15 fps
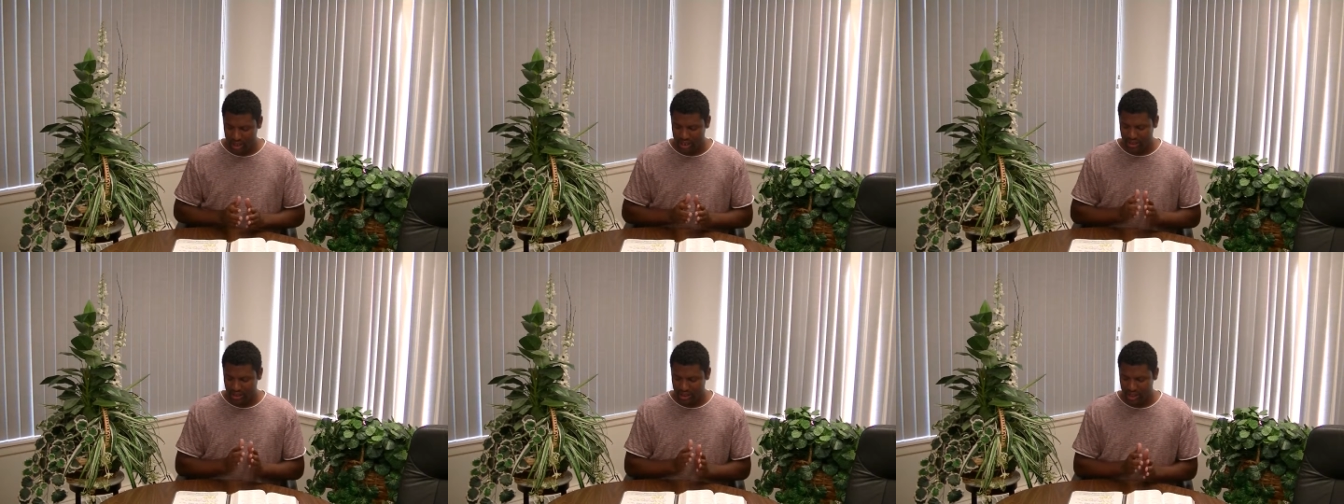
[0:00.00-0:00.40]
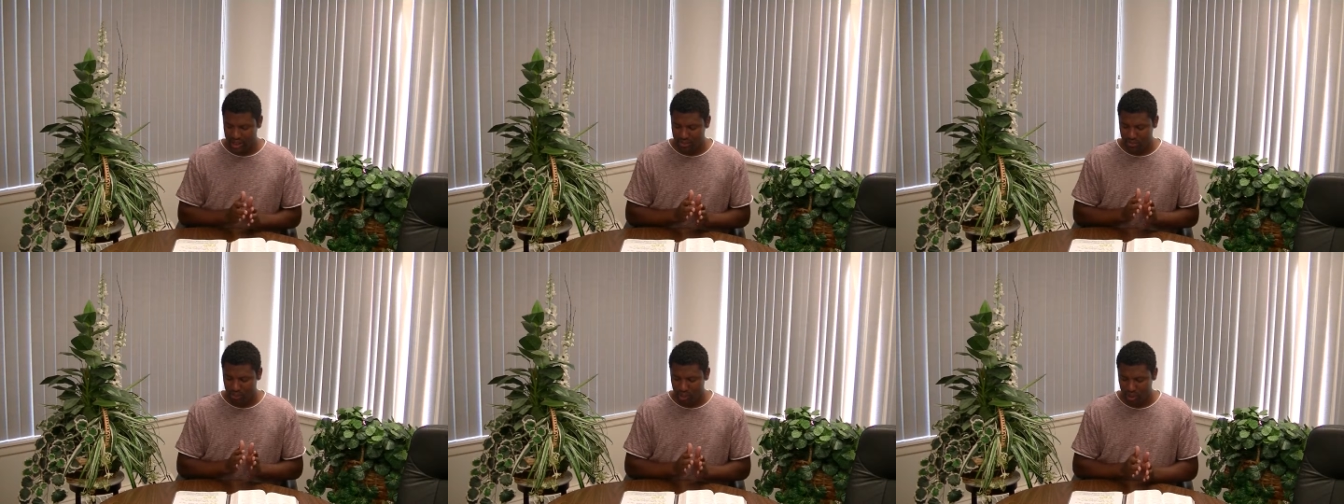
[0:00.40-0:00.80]
and
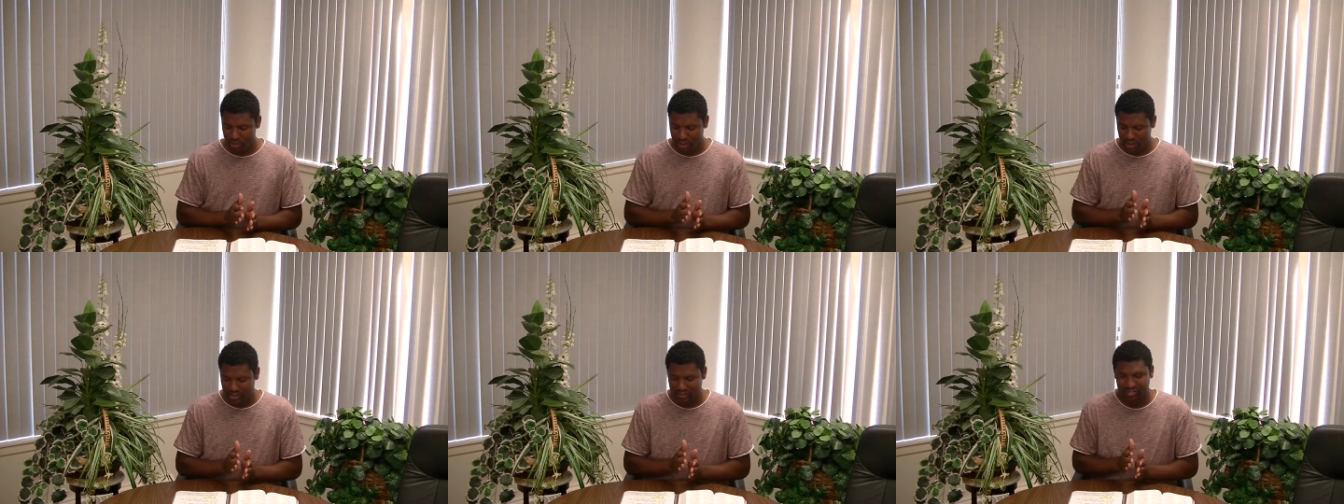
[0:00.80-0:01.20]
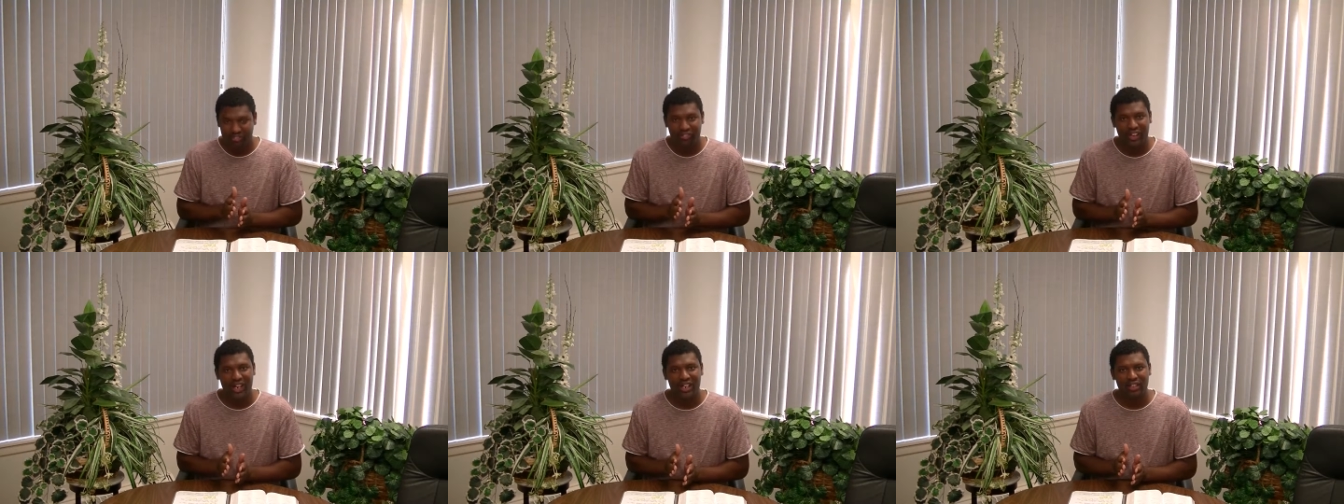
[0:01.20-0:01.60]
keep moving in
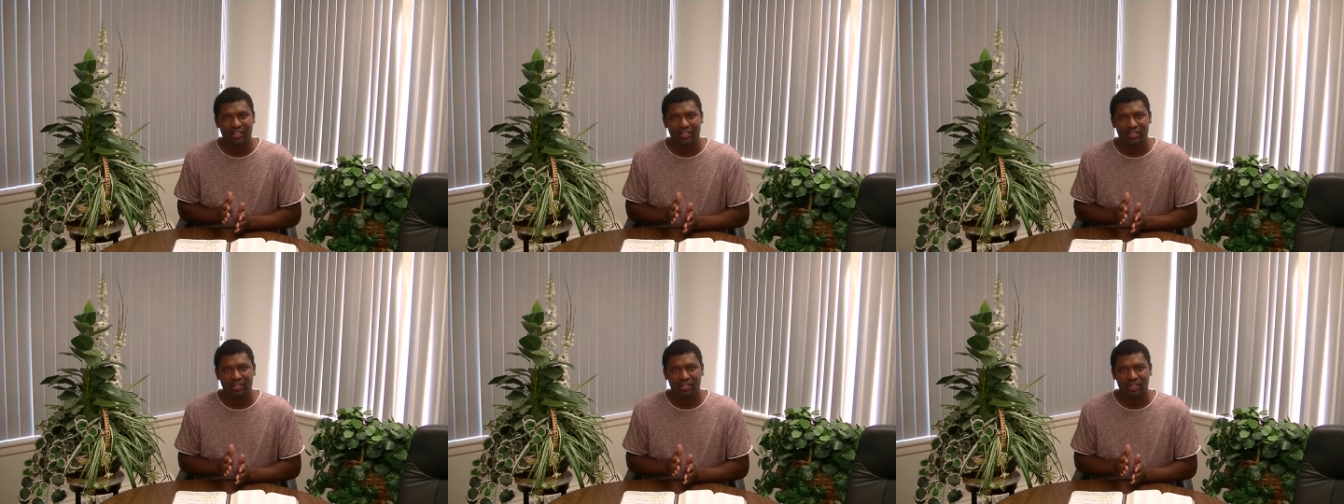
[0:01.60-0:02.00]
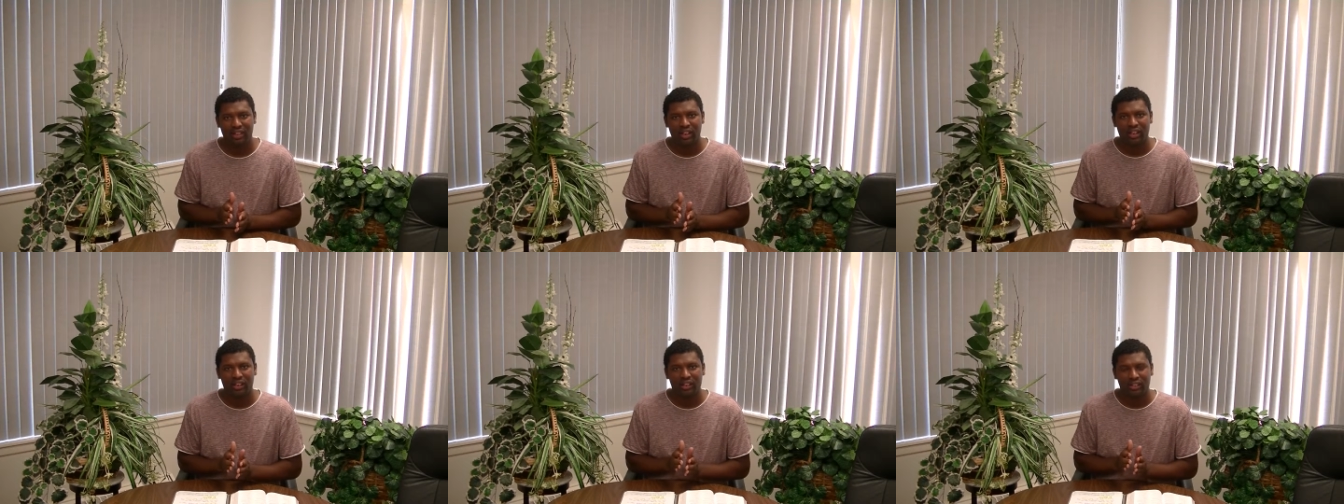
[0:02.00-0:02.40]
faith,
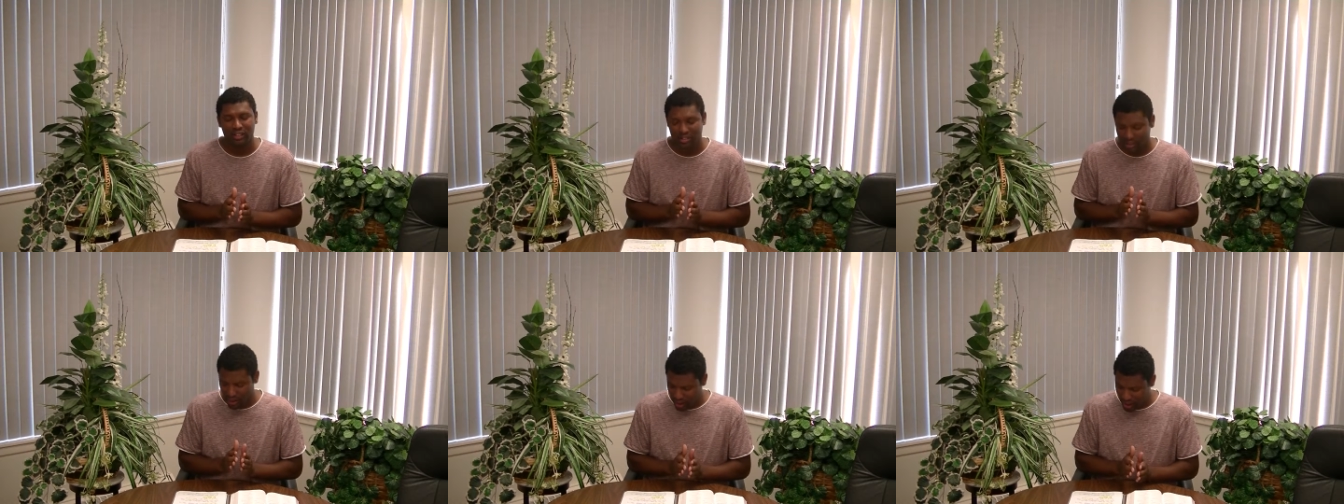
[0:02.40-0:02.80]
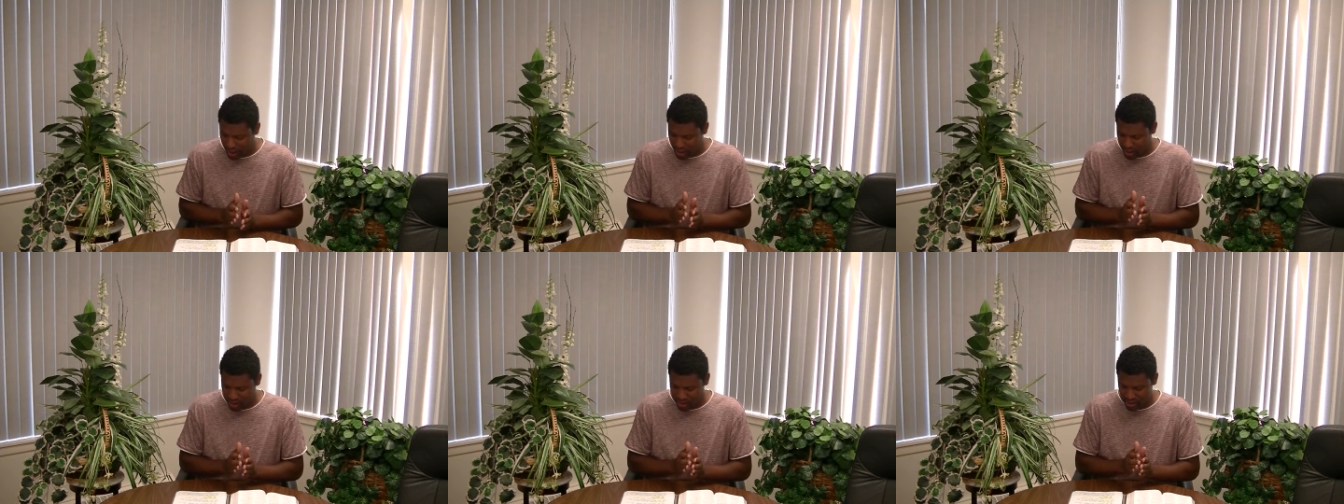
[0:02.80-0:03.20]

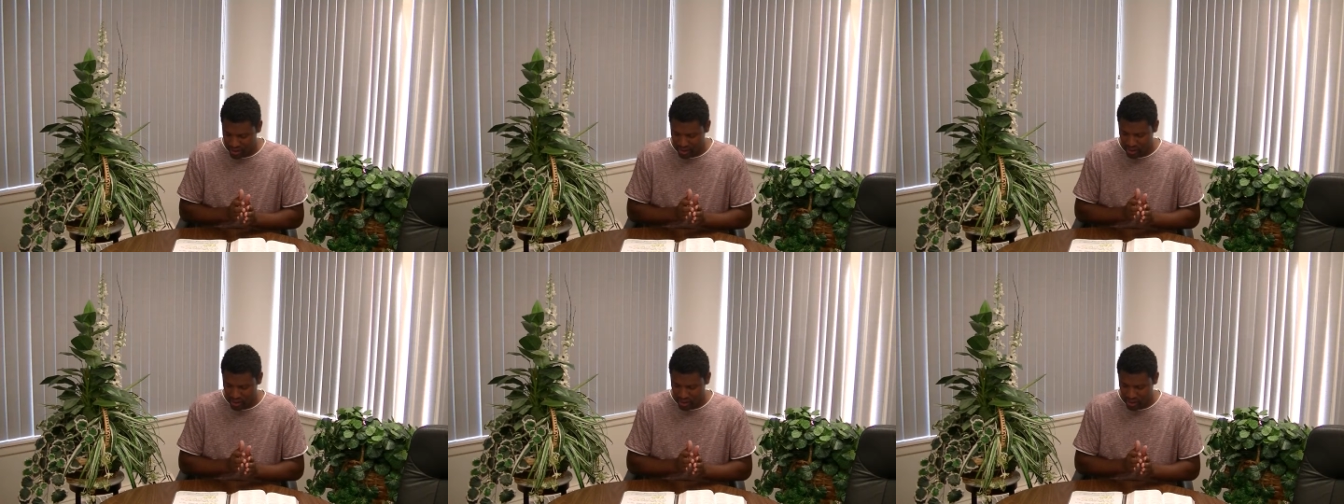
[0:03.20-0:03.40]
God